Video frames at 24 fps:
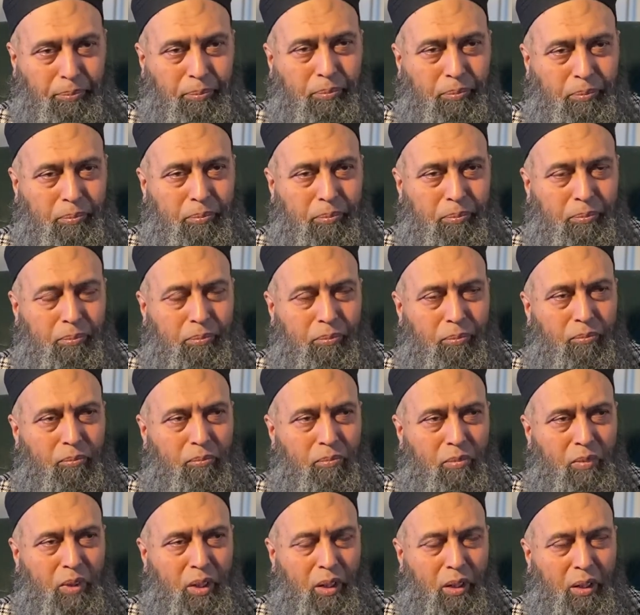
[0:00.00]

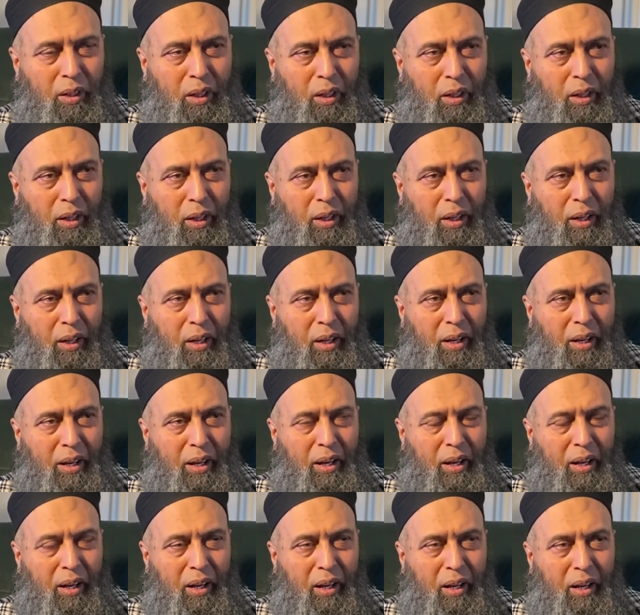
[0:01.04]

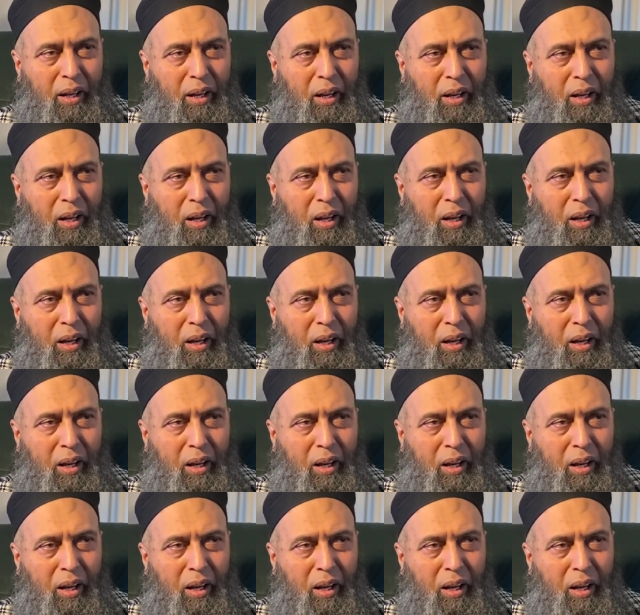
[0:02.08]
(silence)